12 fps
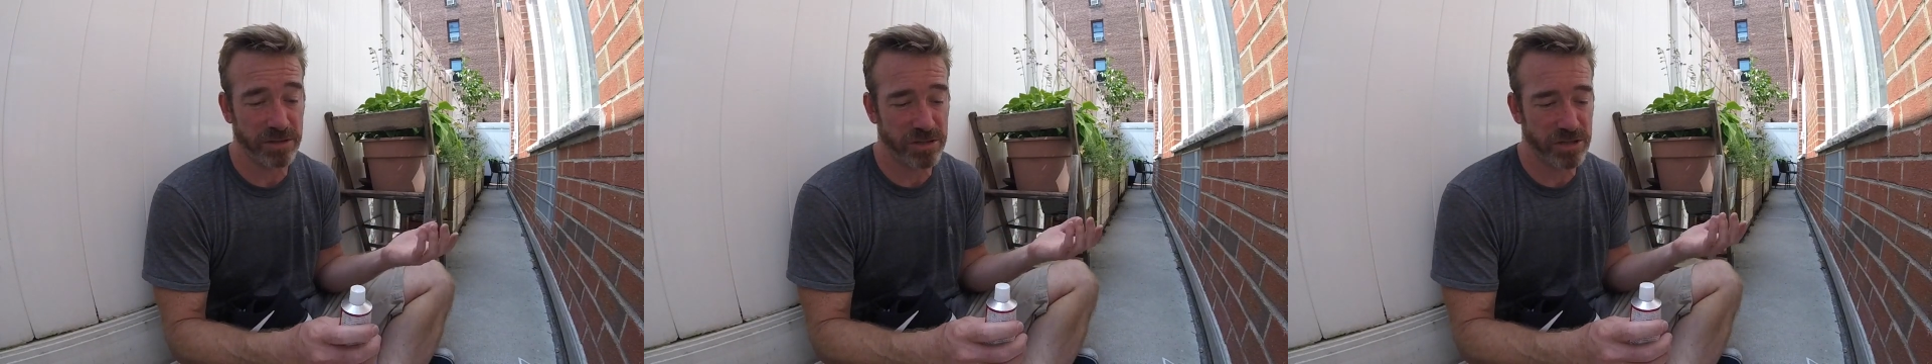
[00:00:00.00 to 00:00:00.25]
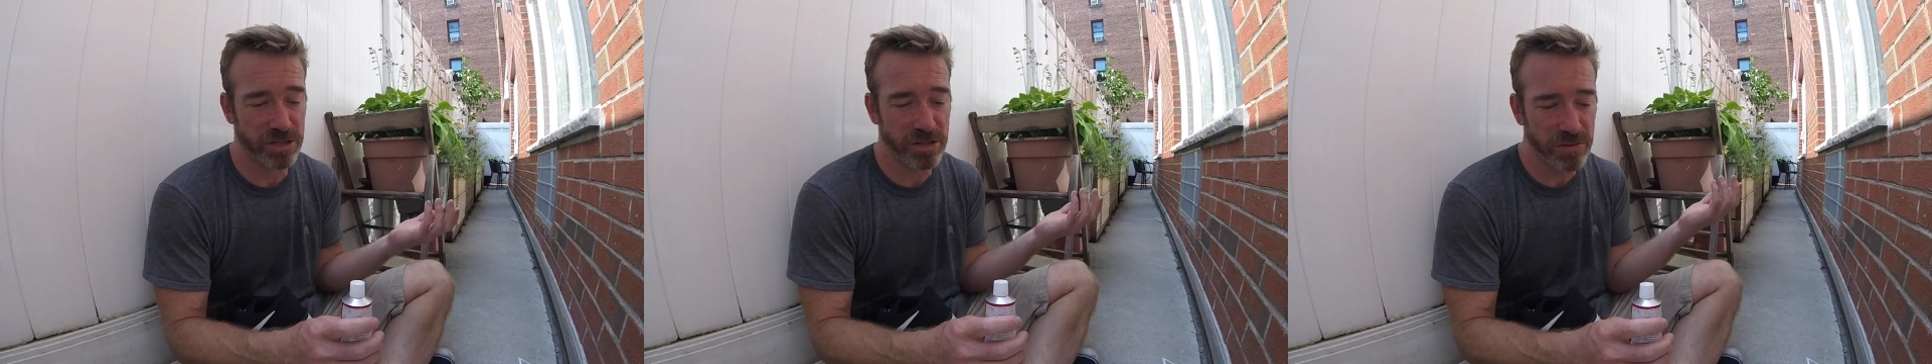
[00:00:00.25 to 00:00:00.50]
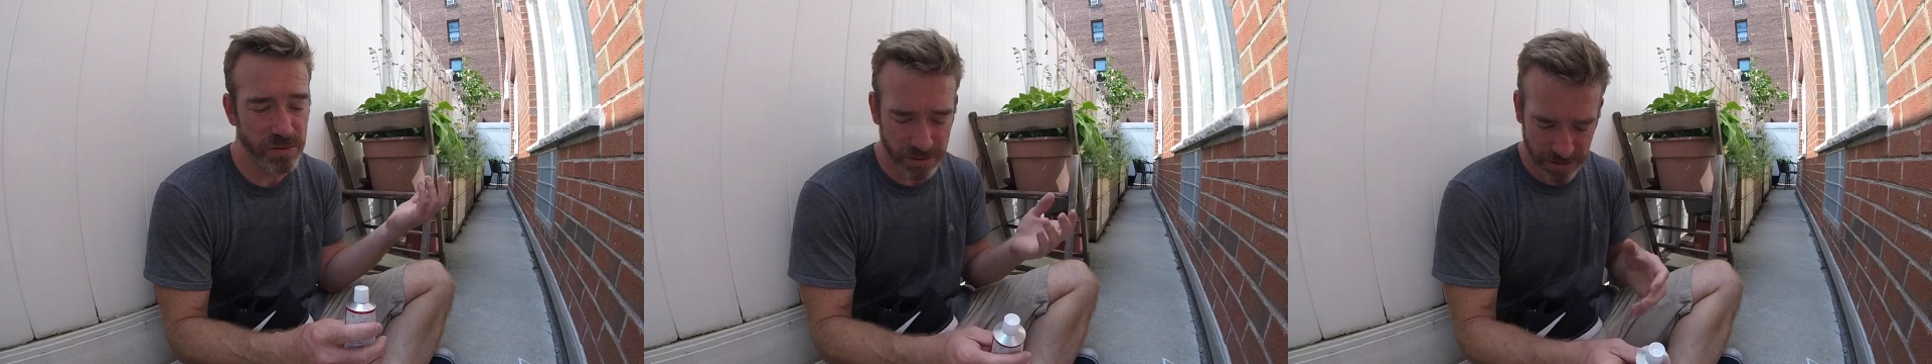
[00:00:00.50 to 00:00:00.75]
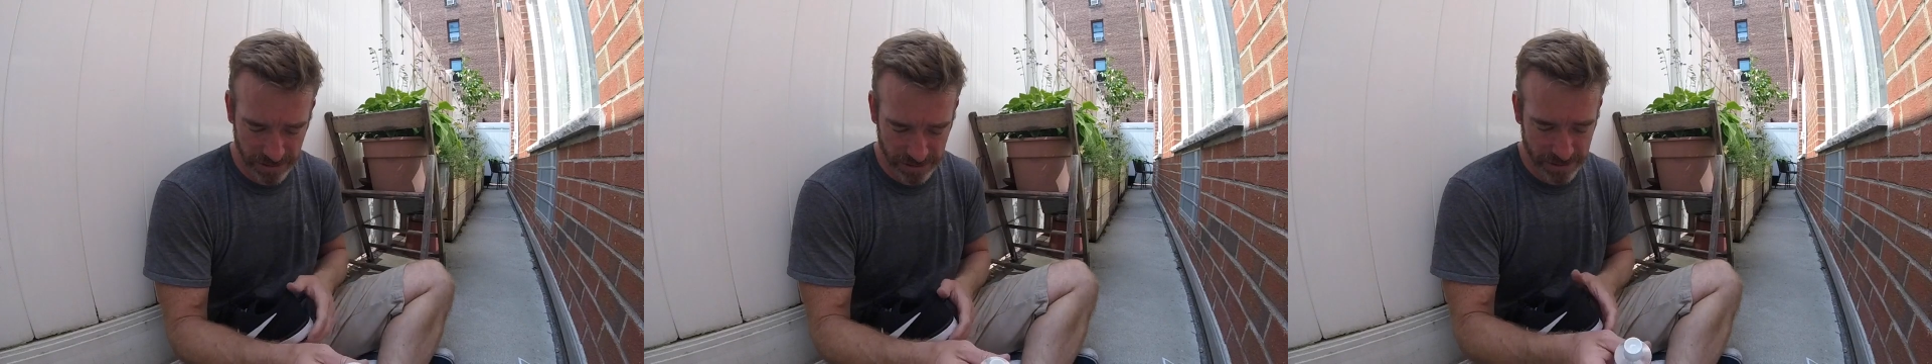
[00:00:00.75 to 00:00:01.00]

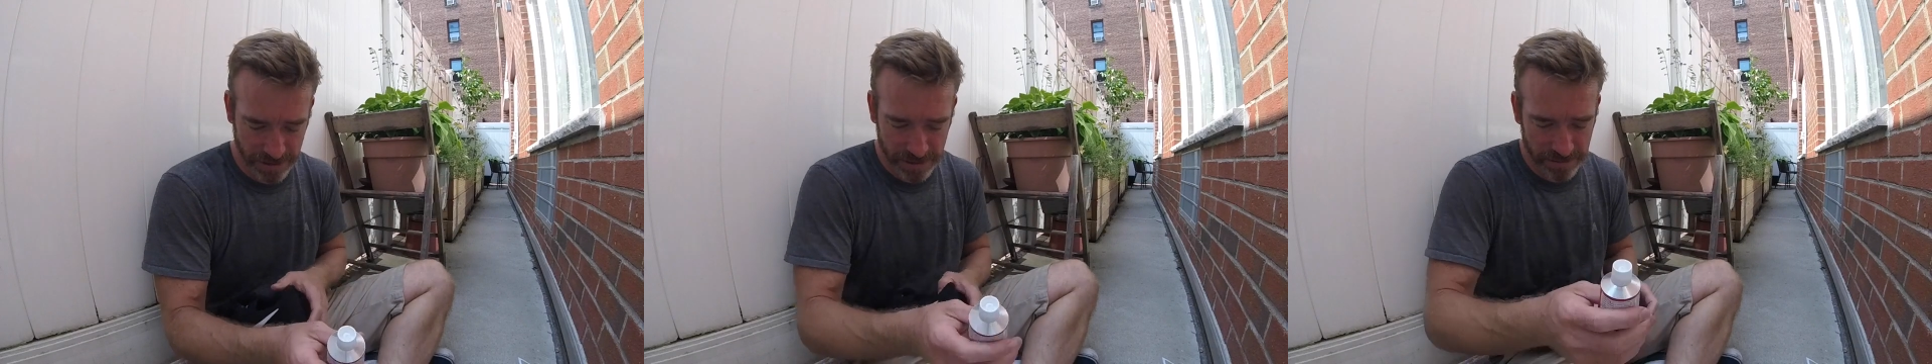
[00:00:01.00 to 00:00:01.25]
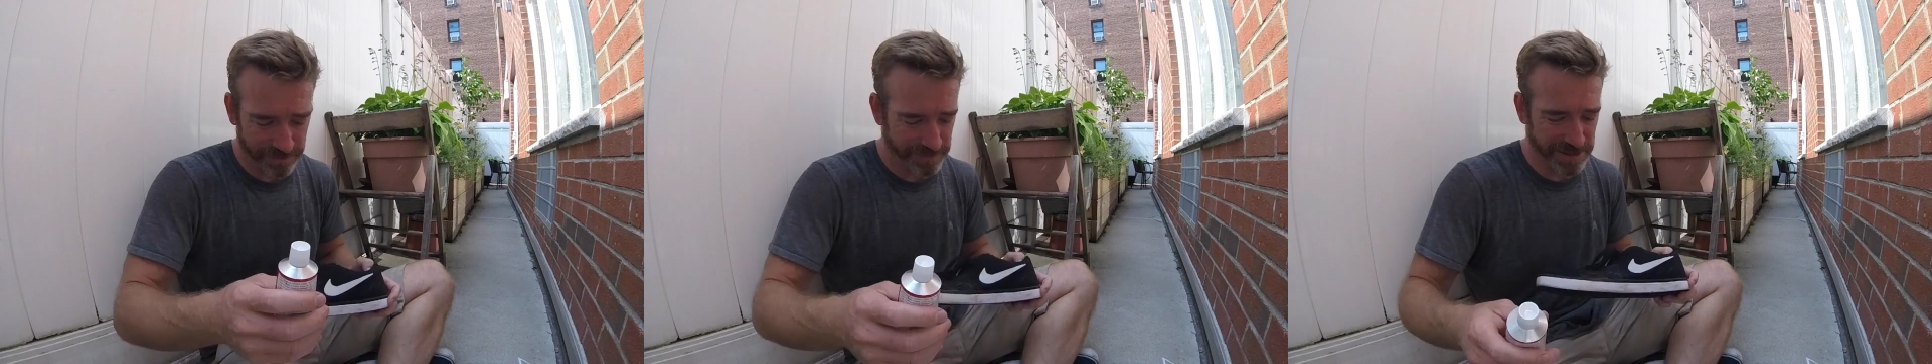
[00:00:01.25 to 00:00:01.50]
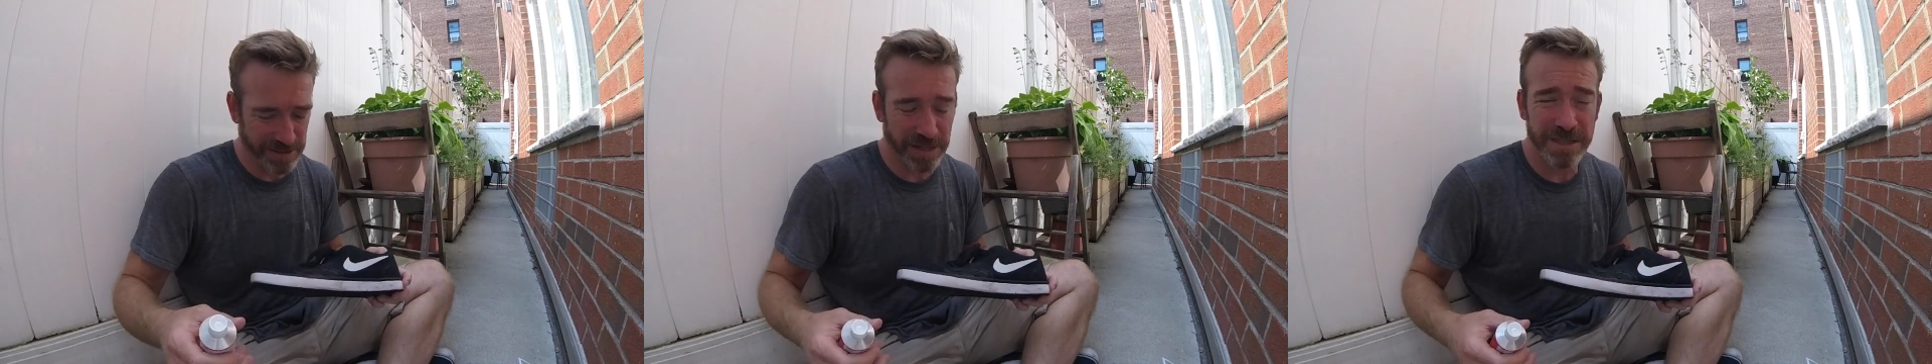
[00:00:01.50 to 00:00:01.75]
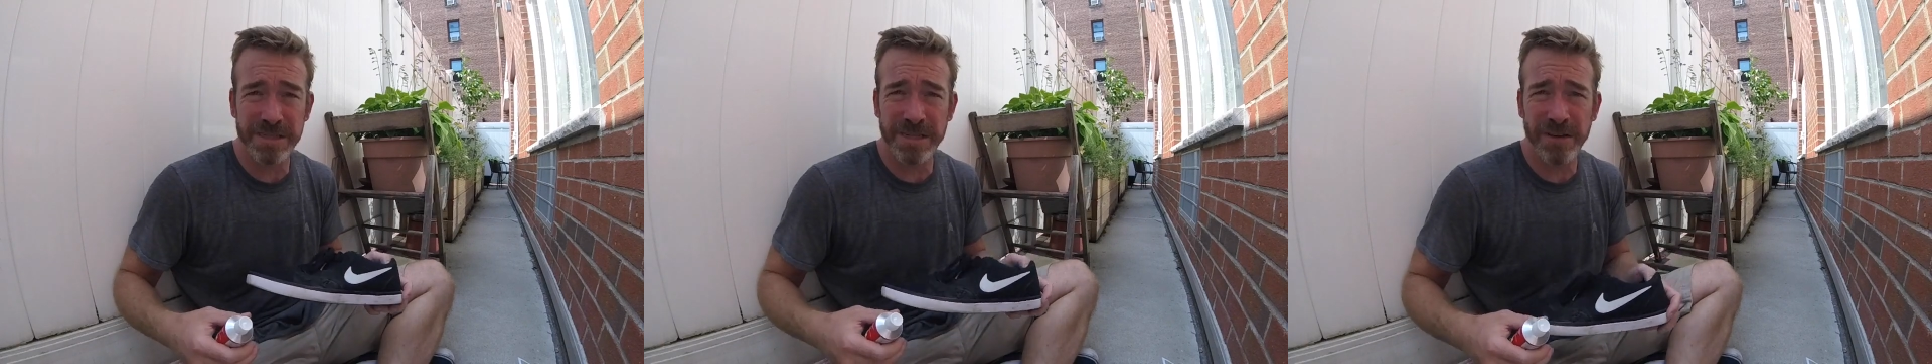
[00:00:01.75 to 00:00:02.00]
shoes. So
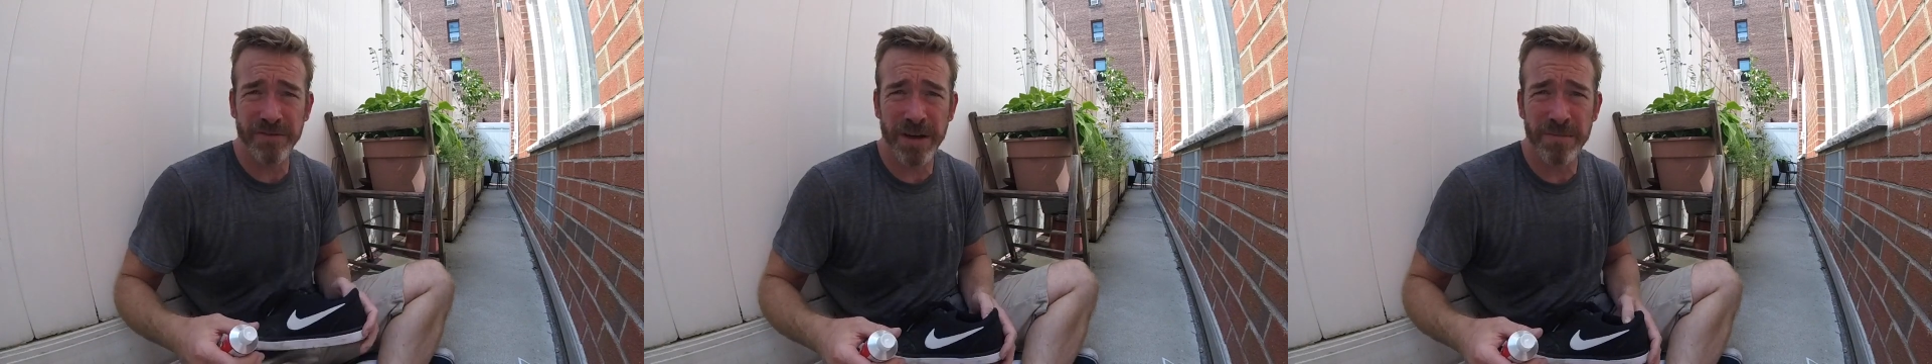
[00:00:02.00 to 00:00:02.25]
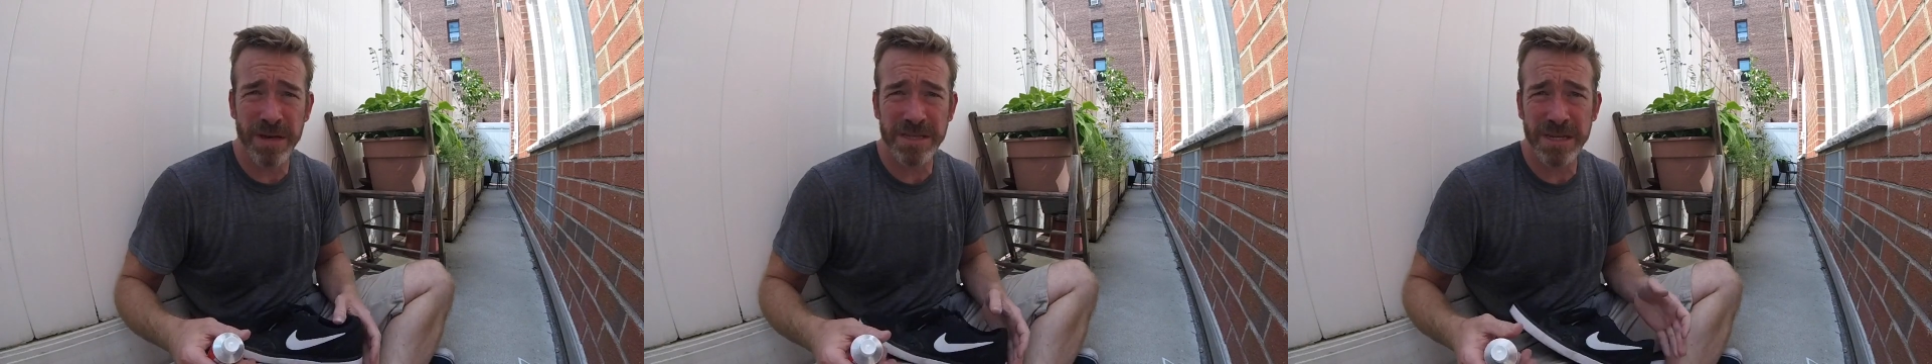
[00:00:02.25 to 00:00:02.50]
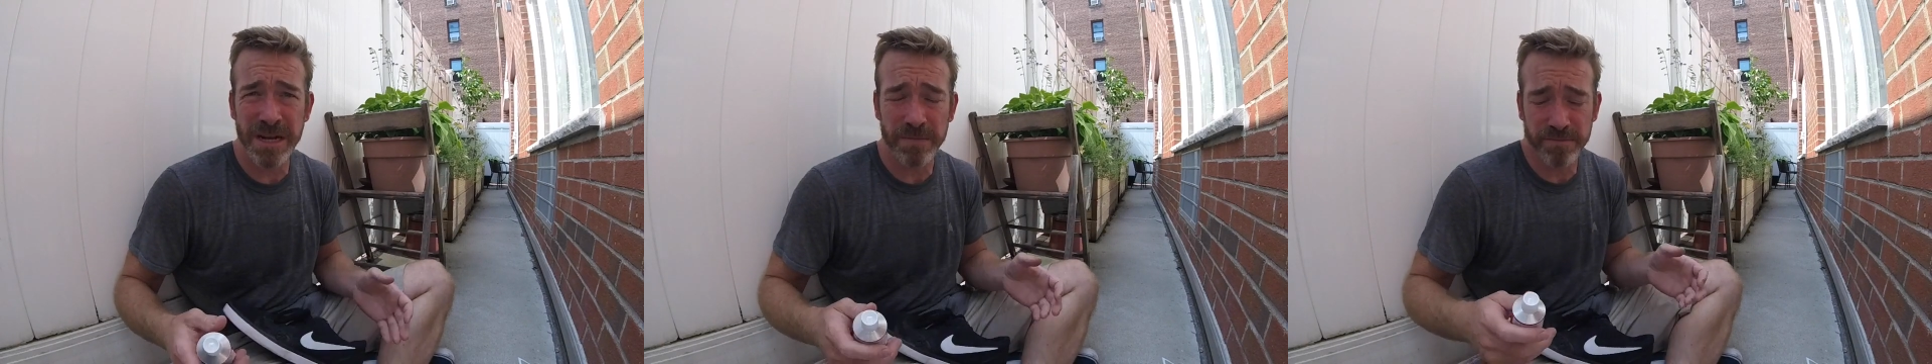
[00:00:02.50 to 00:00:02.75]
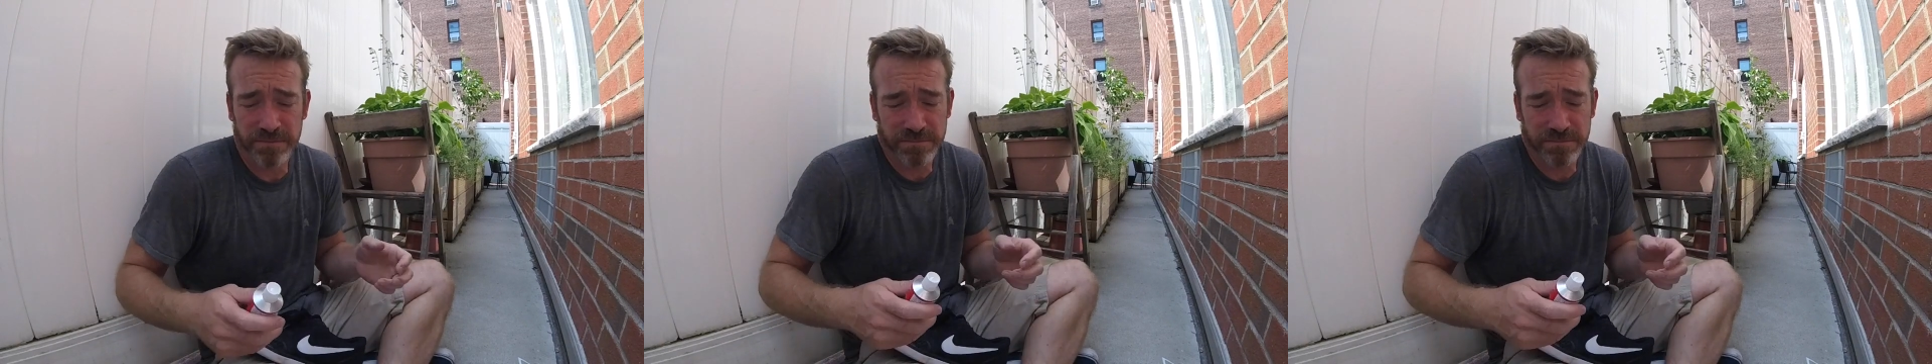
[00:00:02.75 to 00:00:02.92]
let's see if I mess it up.